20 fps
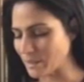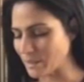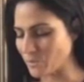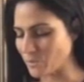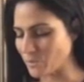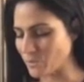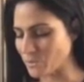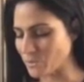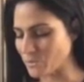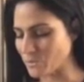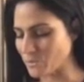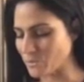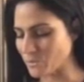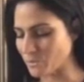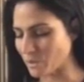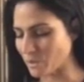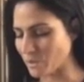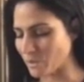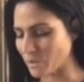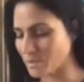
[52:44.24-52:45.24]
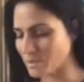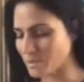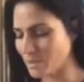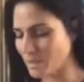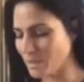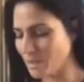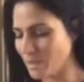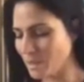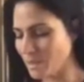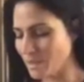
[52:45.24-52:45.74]
those of our
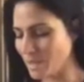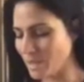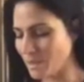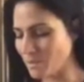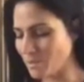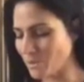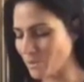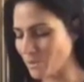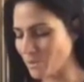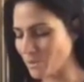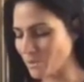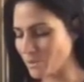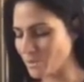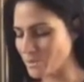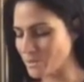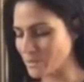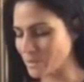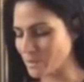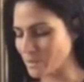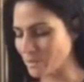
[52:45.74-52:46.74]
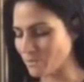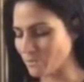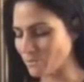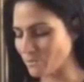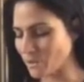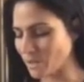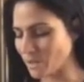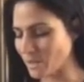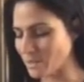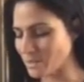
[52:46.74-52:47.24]
neighbors and our
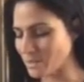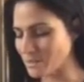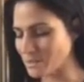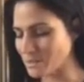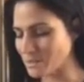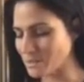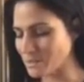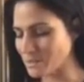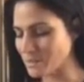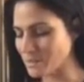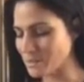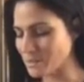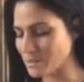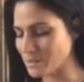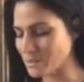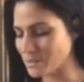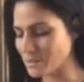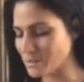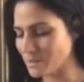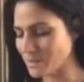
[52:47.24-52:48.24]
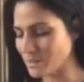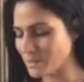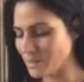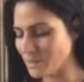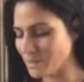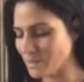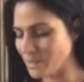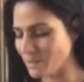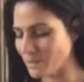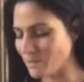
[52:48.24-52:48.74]
friends,
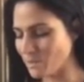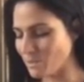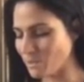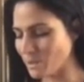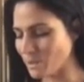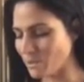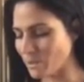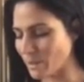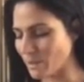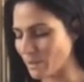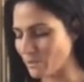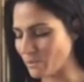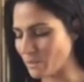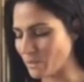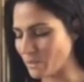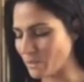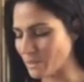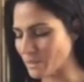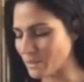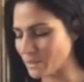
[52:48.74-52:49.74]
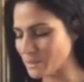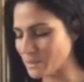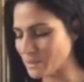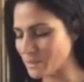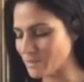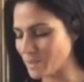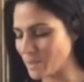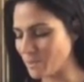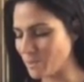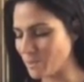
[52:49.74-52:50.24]
and everyone around
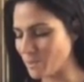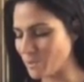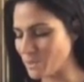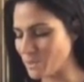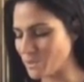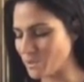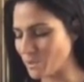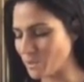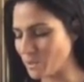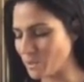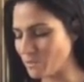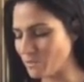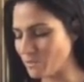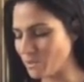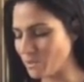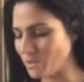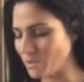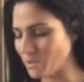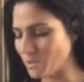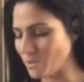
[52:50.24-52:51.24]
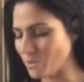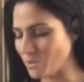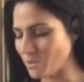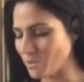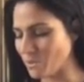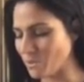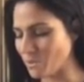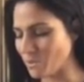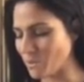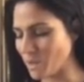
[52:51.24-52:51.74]
us, people we don't even
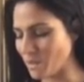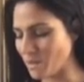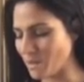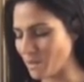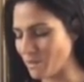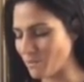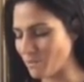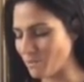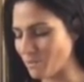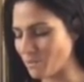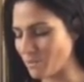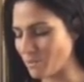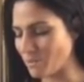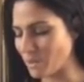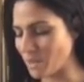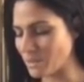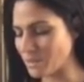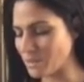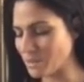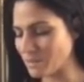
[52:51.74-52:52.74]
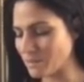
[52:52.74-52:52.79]
know, may never meet.